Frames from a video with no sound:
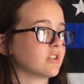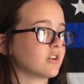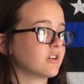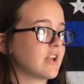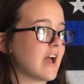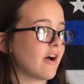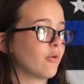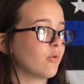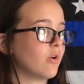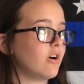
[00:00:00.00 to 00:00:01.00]
learn
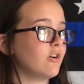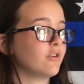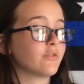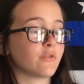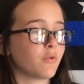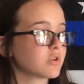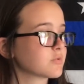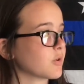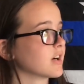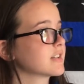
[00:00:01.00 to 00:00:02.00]
how all the
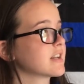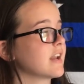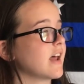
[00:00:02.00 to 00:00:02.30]
force works